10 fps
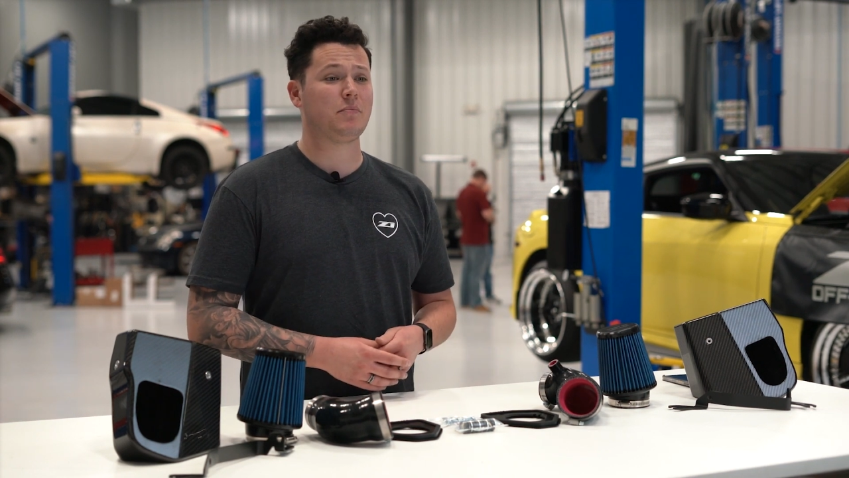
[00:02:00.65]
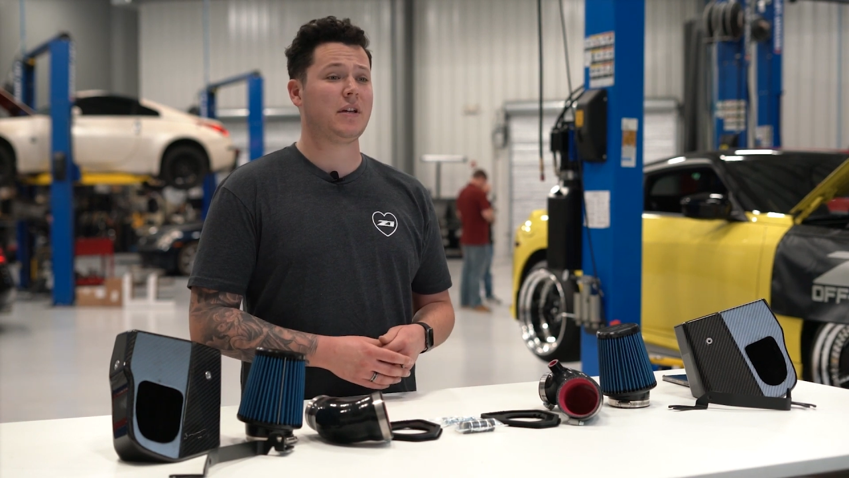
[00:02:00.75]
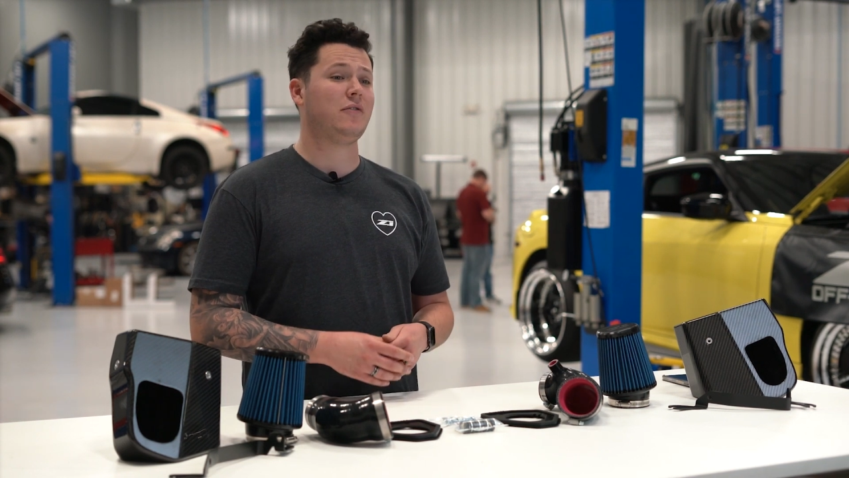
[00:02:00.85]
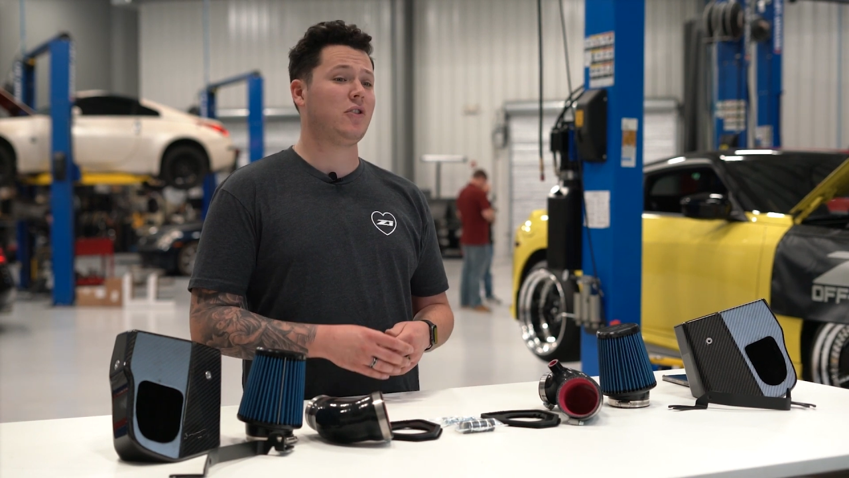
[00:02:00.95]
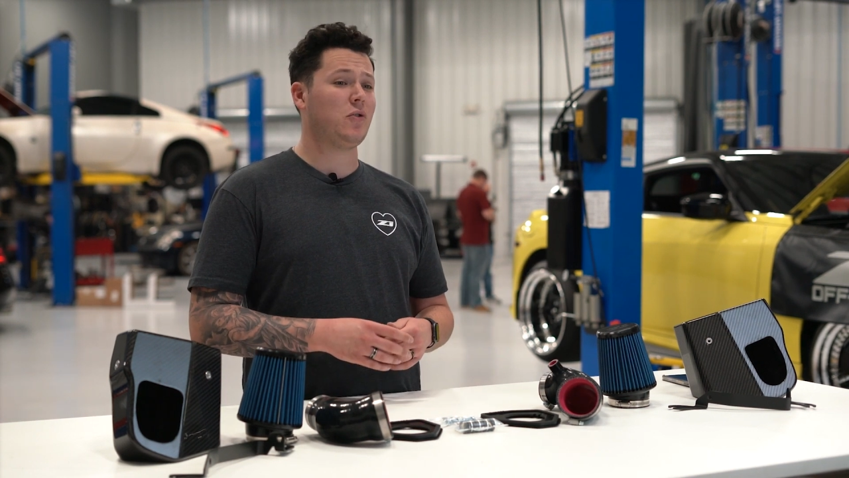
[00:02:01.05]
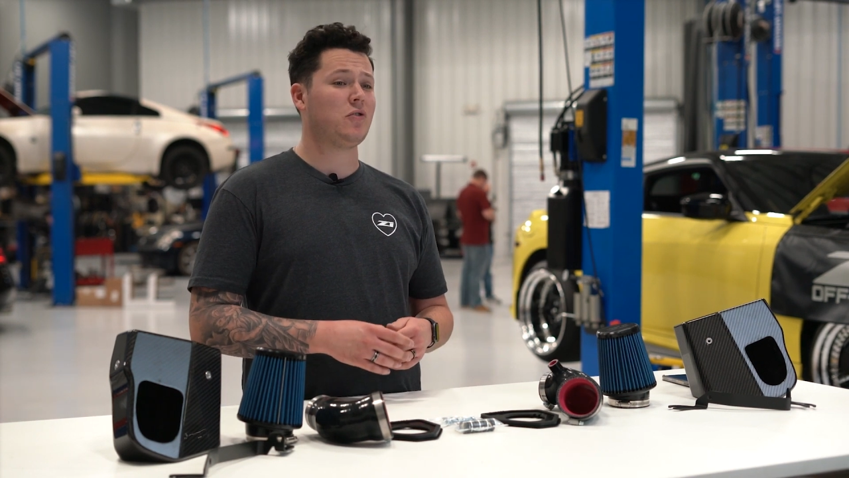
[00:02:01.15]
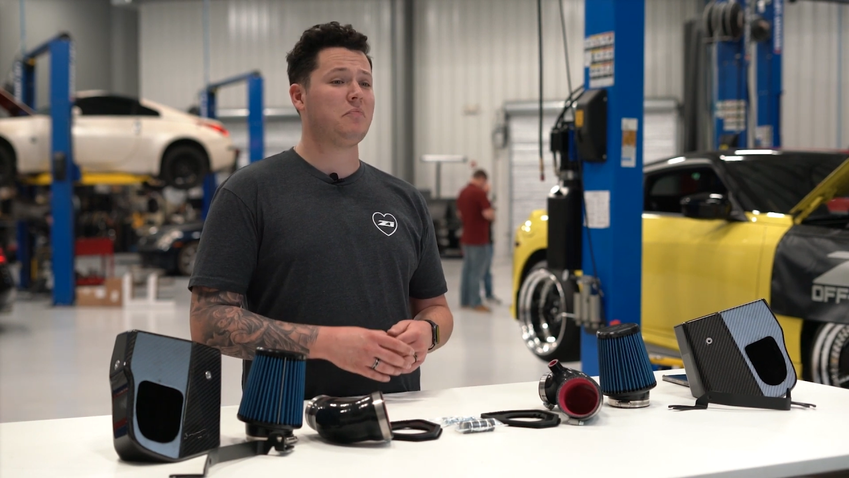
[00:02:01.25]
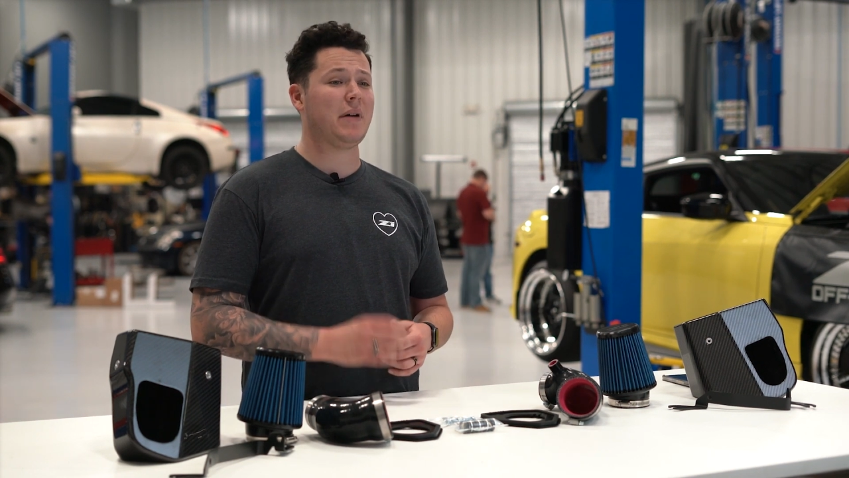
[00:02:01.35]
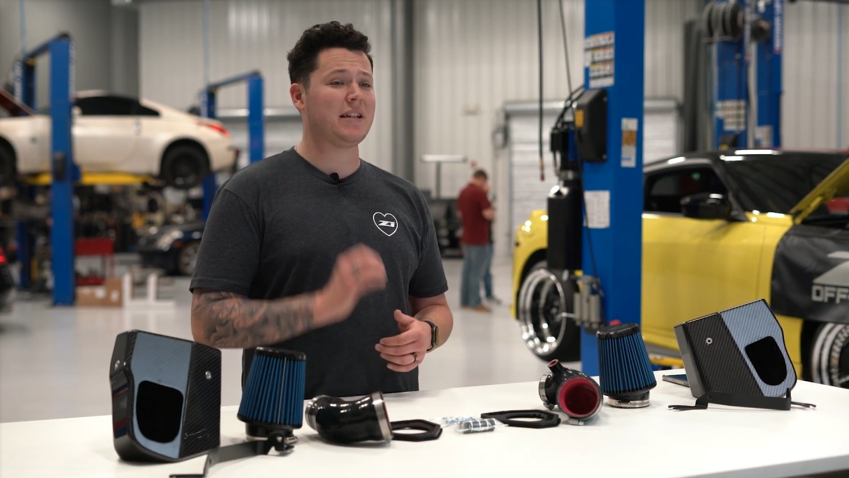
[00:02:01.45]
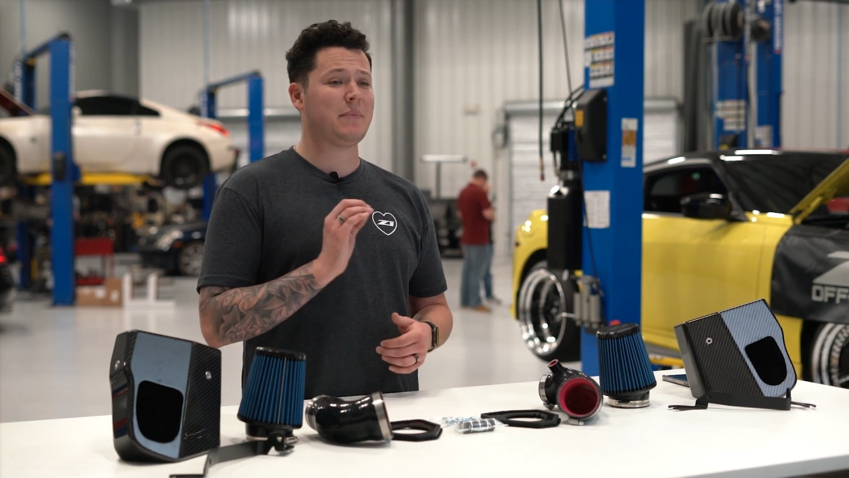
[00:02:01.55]
giving you
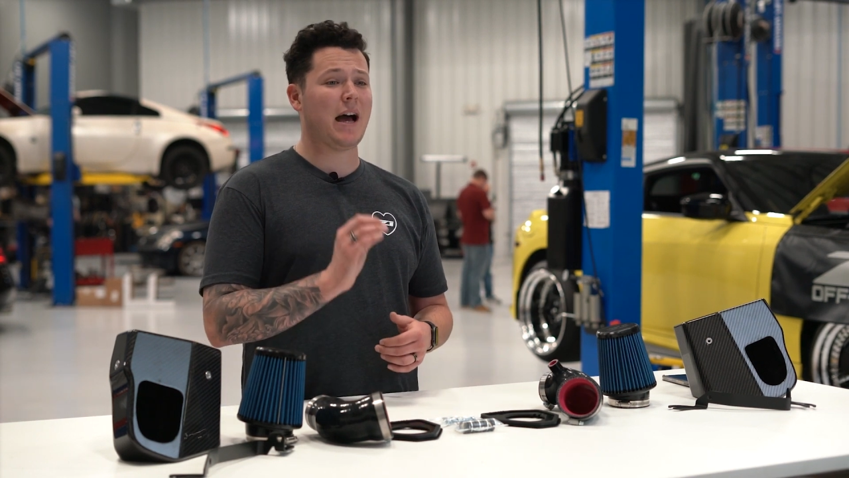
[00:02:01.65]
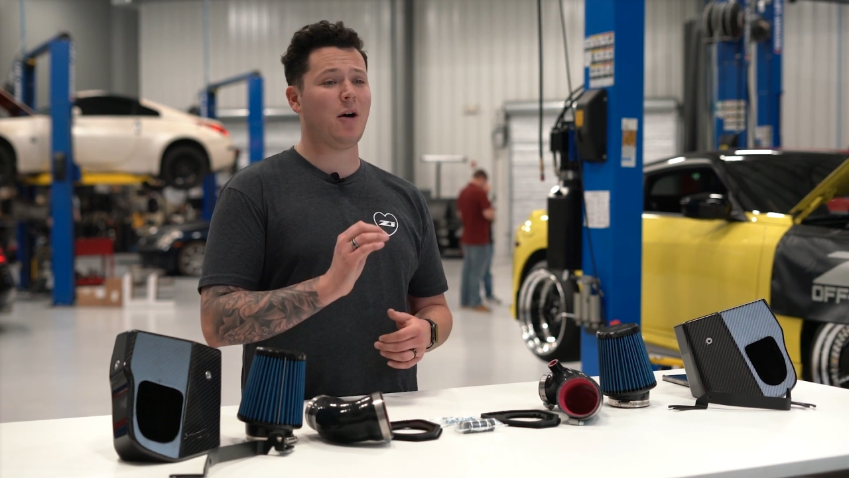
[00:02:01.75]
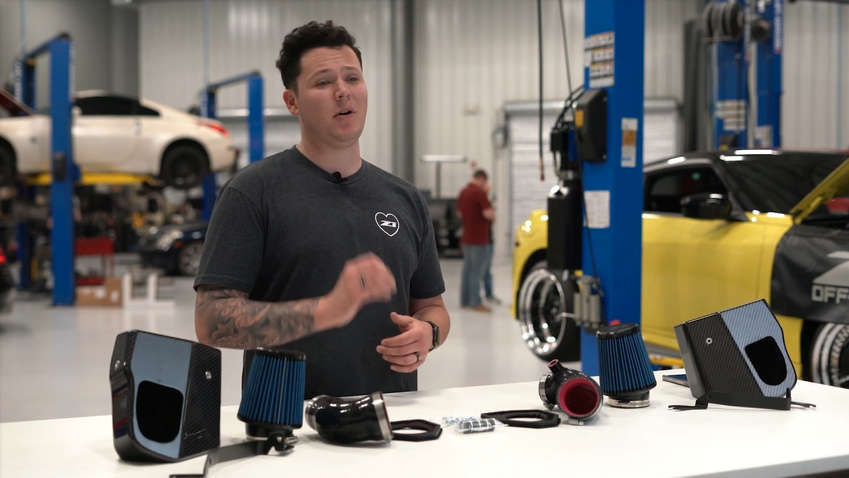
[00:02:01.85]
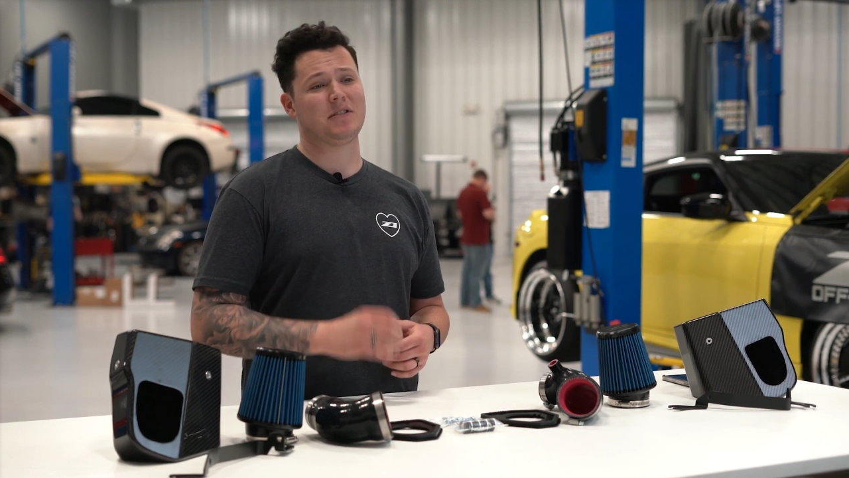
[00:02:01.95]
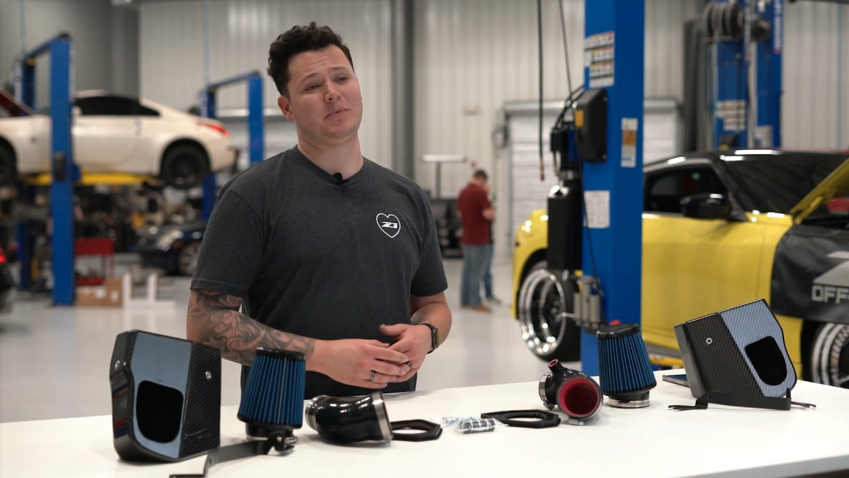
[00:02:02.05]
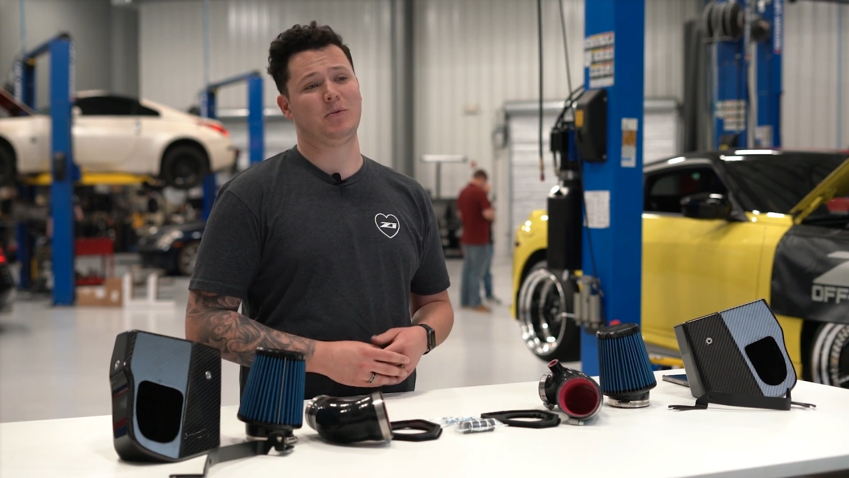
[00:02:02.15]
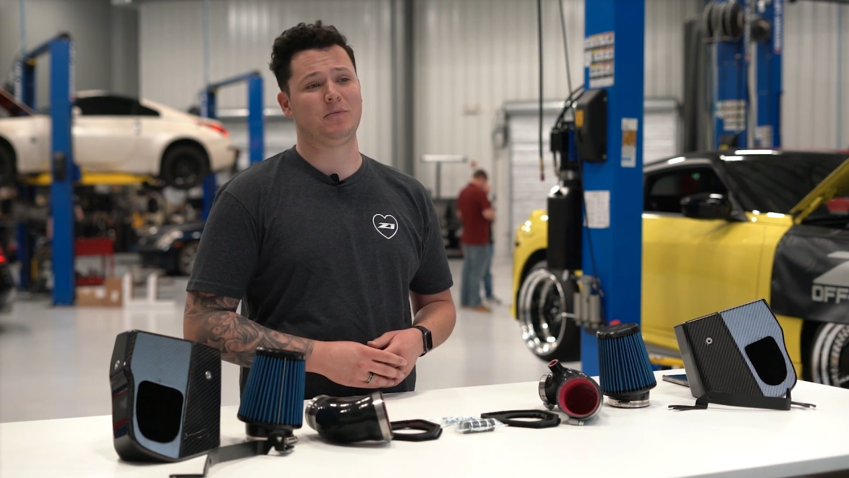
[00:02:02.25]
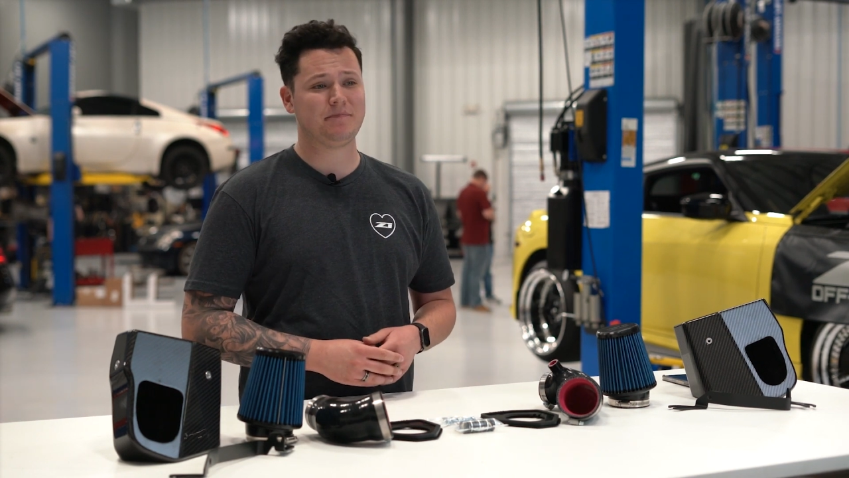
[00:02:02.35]
the best power possible.